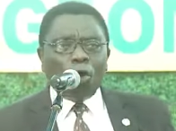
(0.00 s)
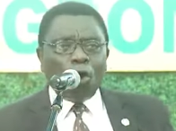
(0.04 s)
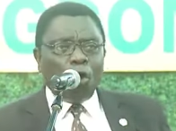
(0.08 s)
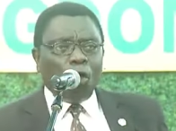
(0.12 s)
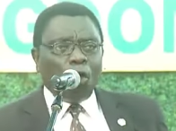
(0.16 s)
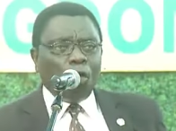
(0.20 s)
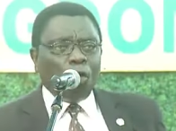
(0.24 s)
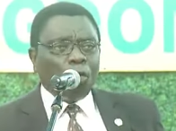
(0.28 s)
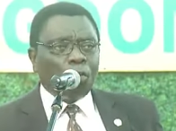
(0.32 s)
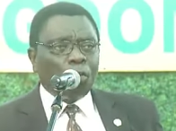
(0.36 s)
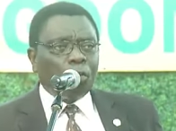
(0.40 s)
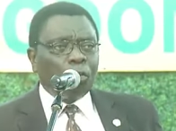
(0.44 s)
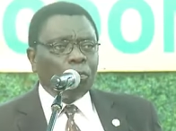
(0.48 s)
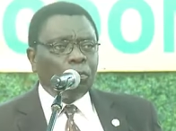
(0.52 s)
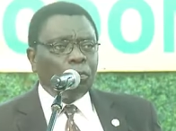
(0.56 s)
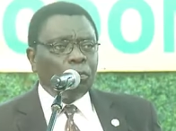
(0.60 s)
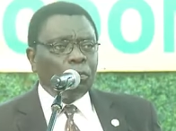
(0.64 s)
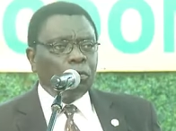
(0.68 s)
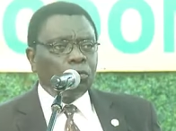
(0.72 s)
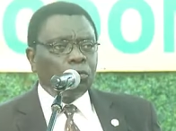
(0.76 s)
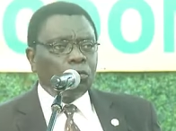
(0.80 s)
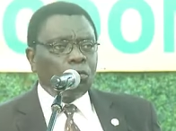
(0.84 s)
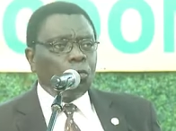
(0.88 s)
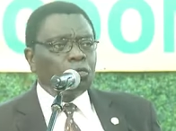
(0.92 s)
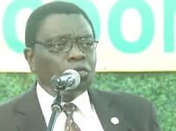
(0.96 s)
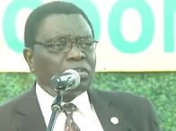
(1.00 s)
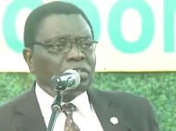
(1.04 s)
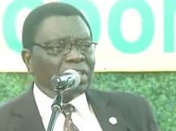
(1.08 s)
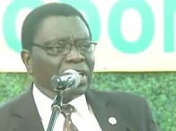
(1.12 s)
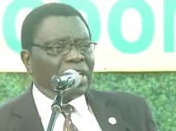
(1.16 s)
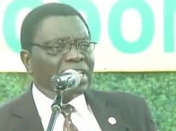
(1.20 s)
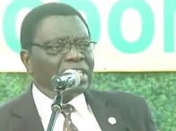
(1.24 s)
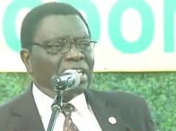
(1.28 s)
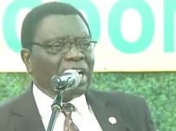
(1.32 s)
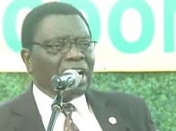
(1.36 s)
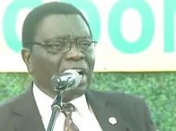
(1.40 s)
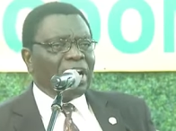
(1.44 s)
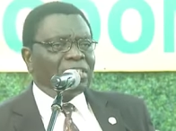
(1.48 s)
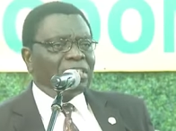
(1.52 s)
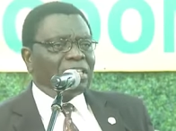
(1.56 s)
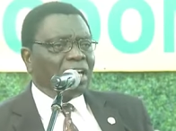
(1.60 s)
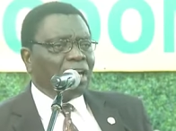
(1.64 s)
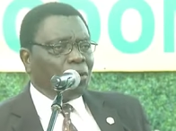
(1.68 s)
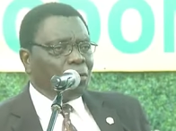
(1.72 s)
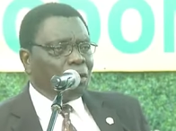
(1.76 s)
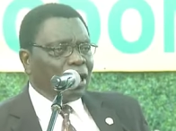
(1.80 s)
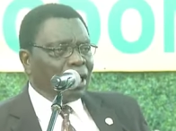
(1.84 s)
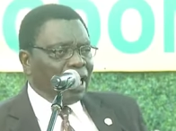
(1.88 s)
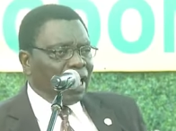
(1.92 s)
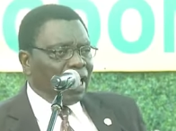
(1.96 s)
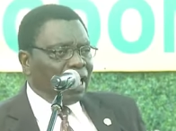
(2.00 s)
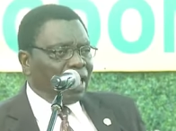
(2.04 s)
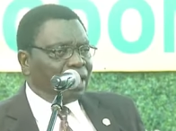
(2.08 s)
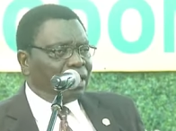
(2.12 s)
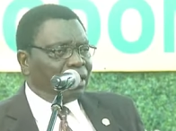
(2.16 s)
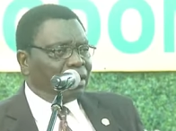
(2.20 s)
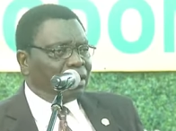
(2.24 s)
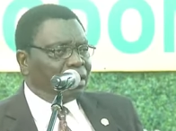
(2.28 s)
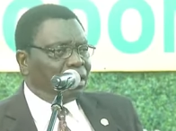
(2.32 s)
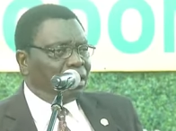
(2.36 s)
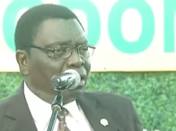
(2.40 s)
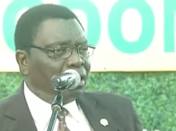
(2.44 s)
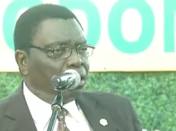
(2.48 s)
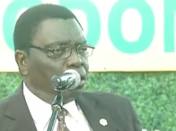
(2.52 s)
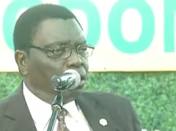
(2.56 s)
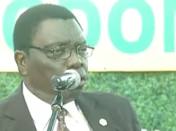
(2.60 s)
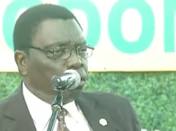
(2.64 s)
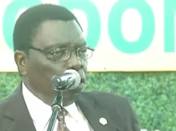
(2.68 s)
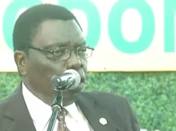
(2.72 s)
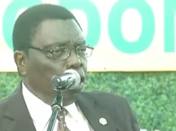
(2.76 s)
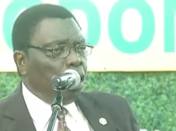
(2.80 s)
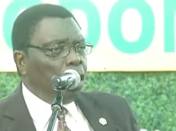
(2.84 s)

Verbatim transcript: come to search out our land. Go